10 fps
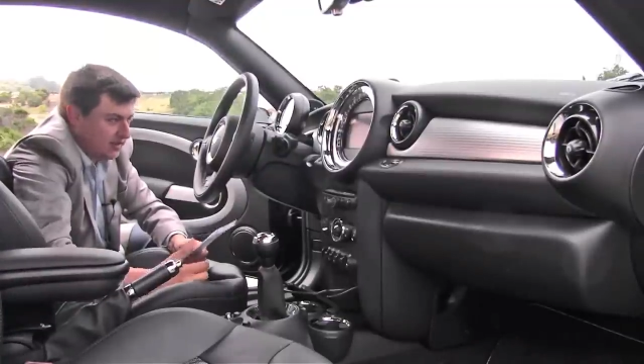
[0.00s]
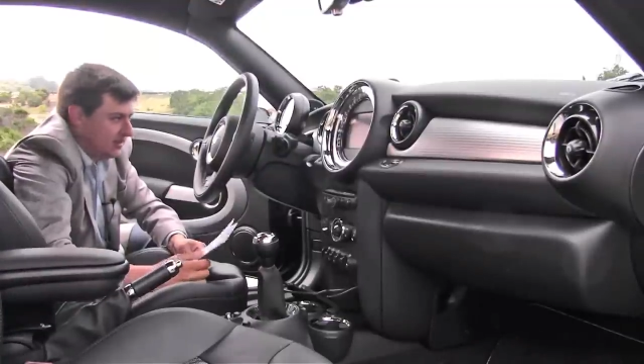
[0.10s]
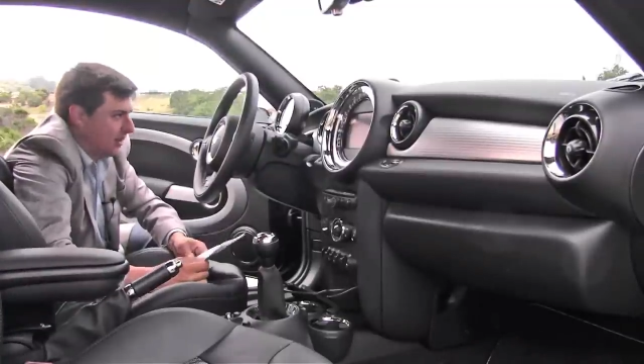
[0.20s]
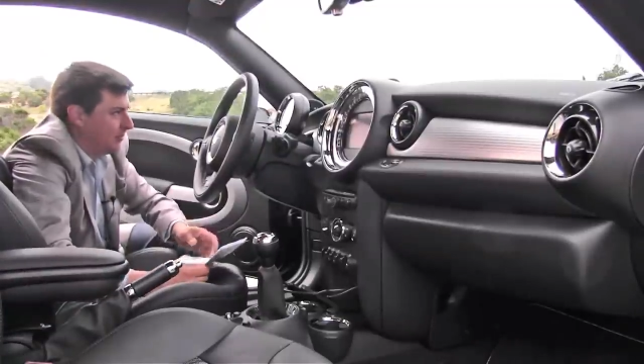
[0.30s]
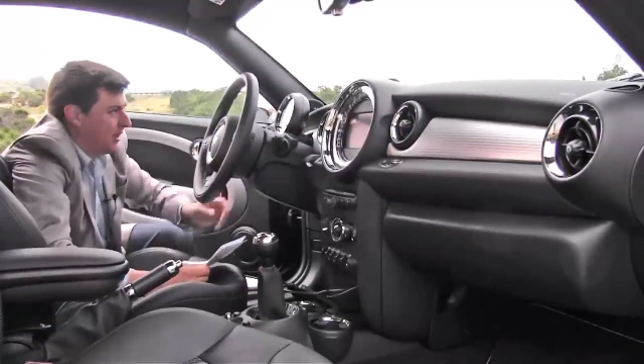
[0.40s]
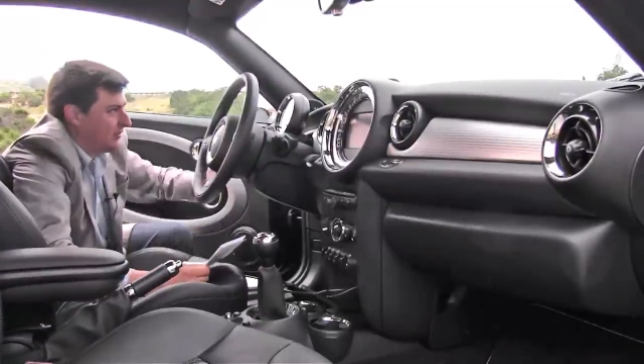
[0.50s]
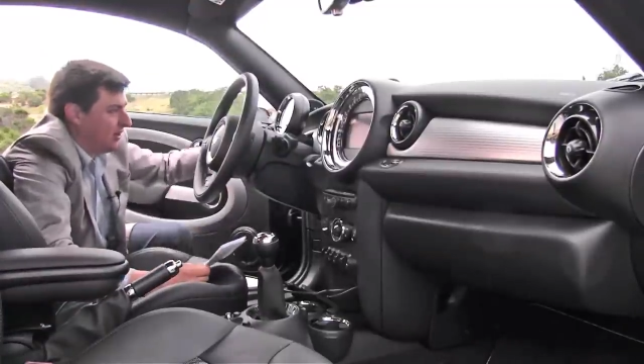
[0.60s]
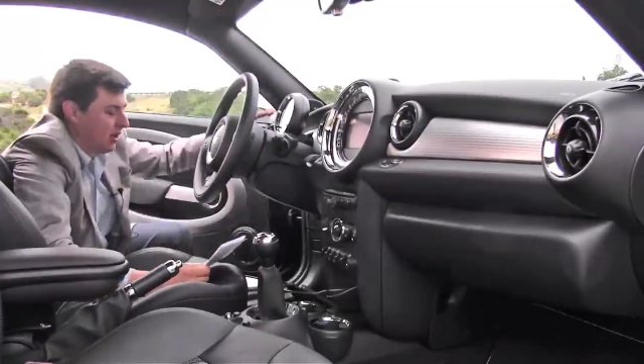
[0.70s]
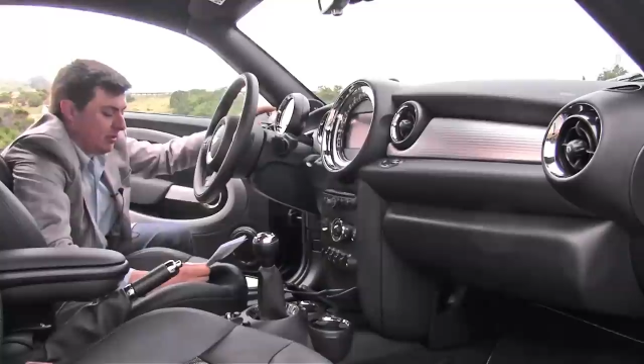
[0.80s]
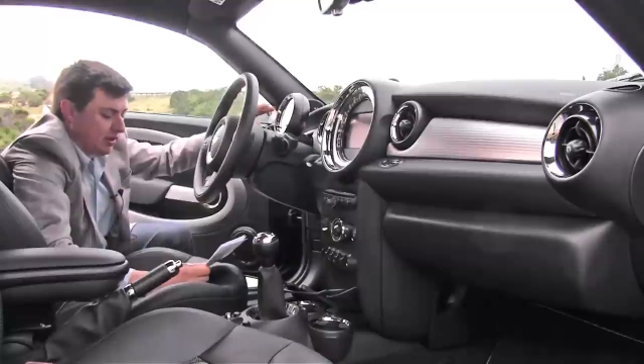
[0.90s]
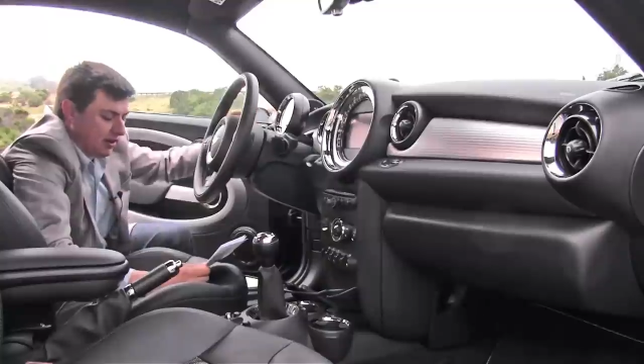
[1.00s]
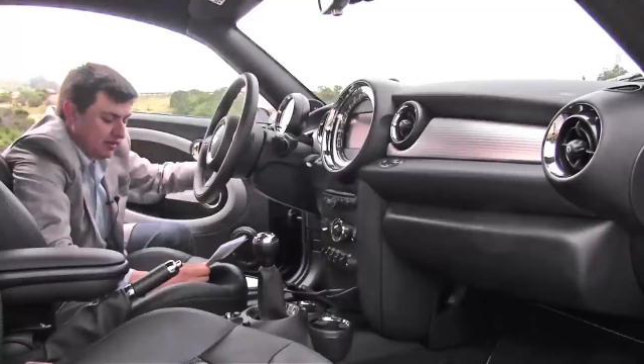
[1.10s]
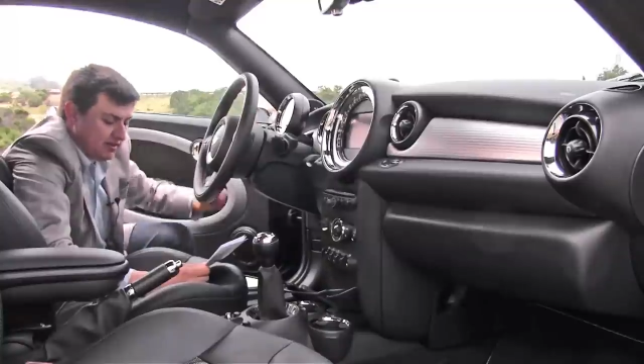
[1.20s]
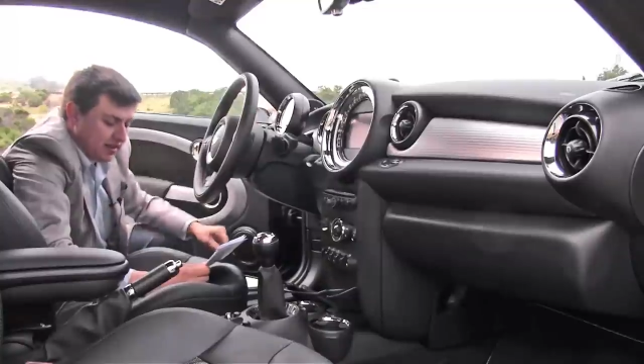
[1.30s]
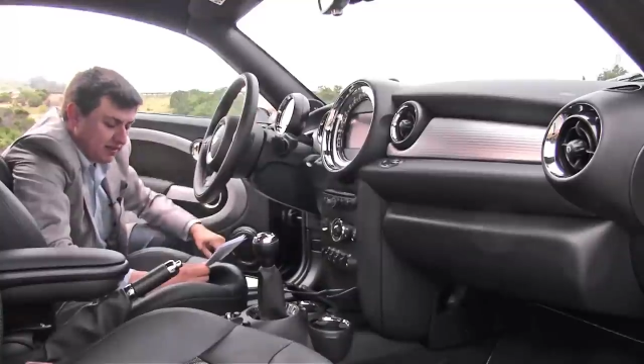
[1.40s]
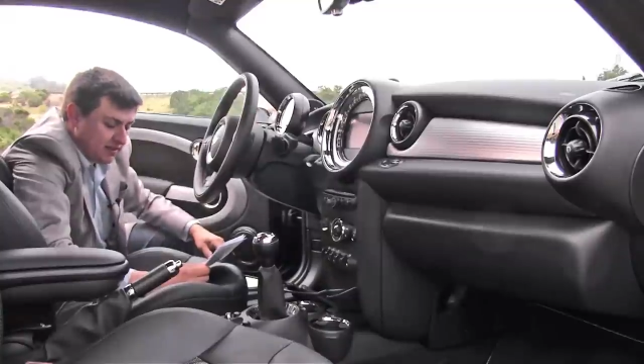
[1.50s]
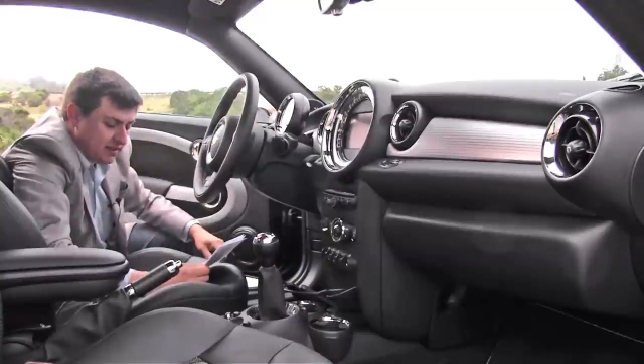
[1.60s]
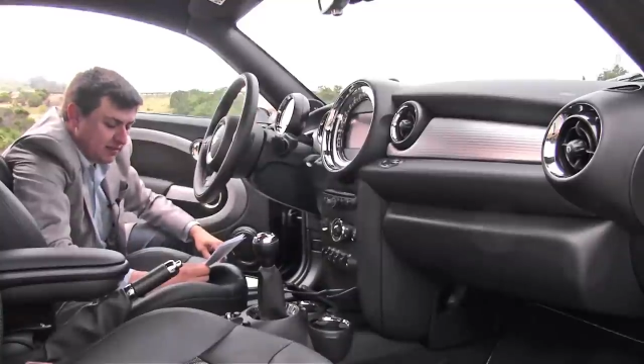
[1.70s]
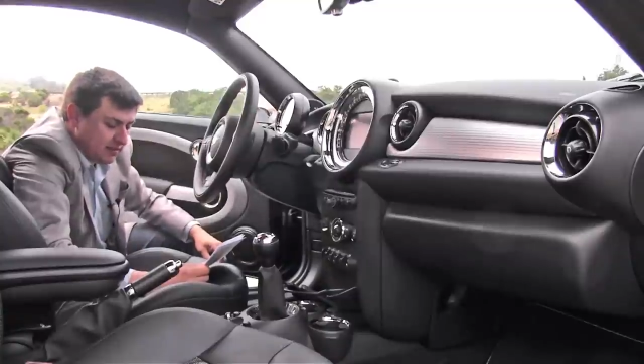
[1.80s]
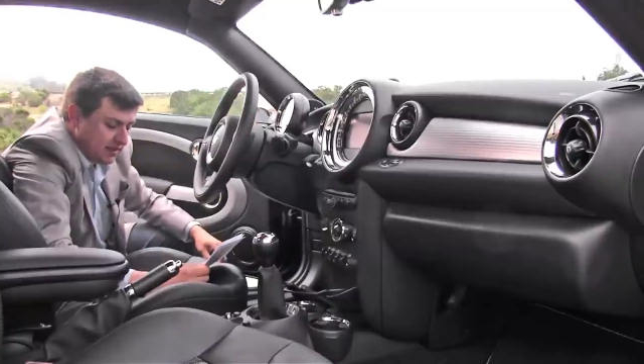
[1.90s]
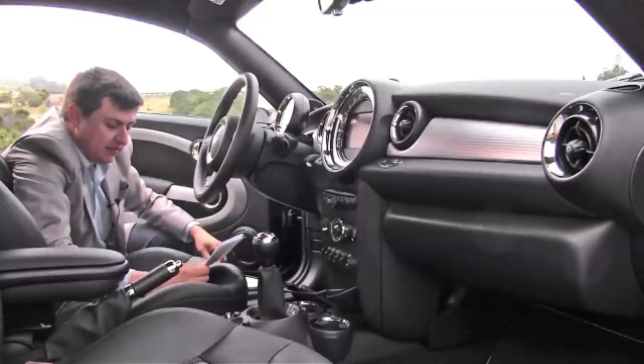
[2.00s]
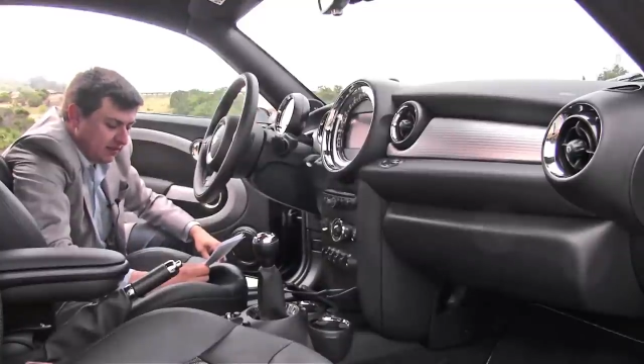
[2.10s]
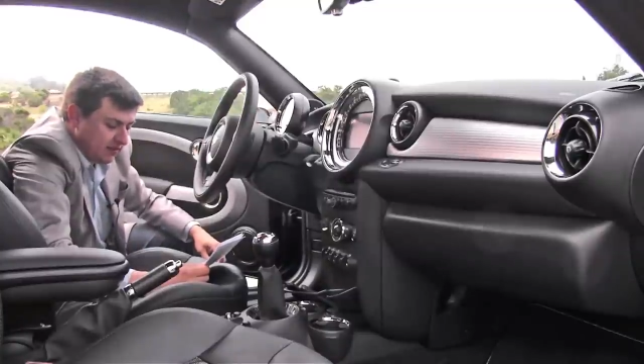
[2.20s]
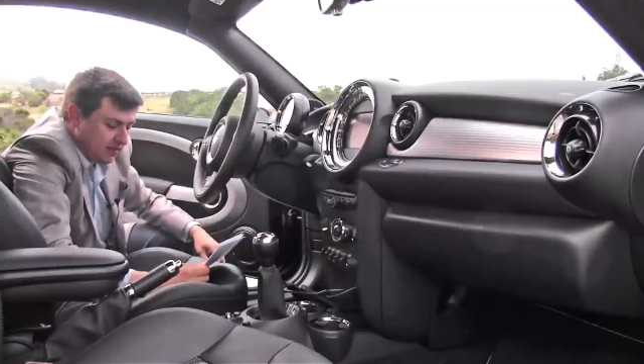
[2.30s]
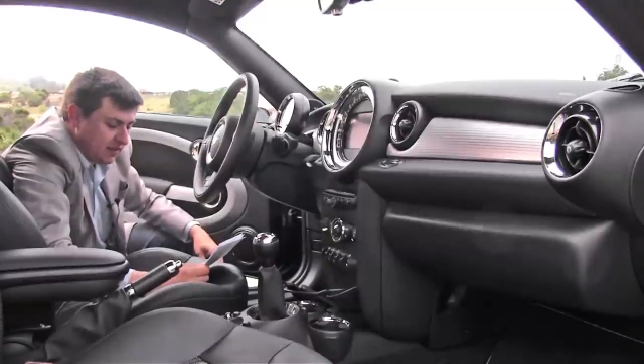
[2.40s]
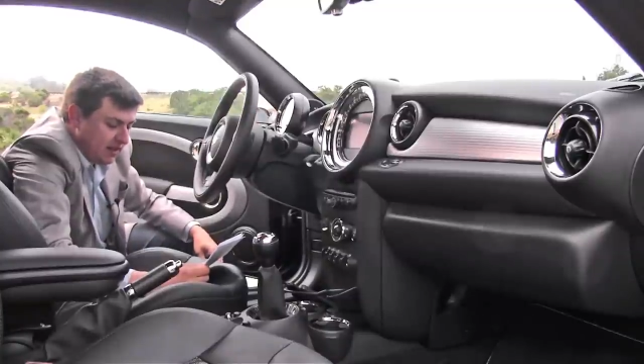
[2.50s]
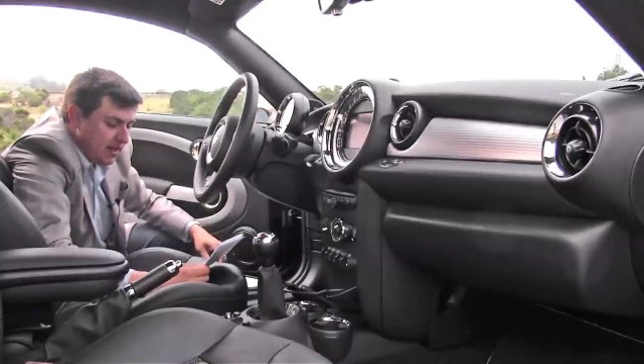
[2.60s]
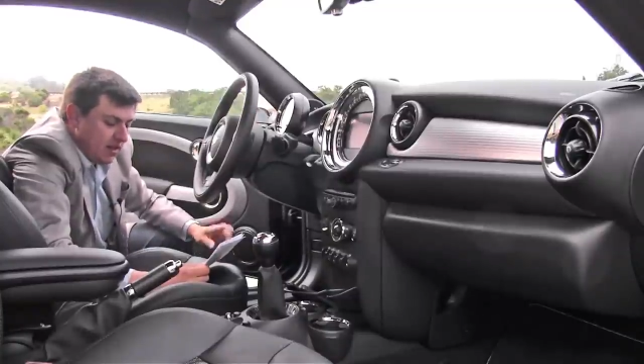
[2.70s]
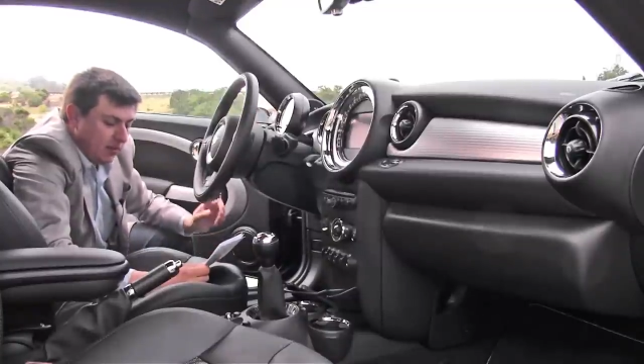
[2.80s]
This up-level Harman Kardon sound system, seven hundred fifty dollars.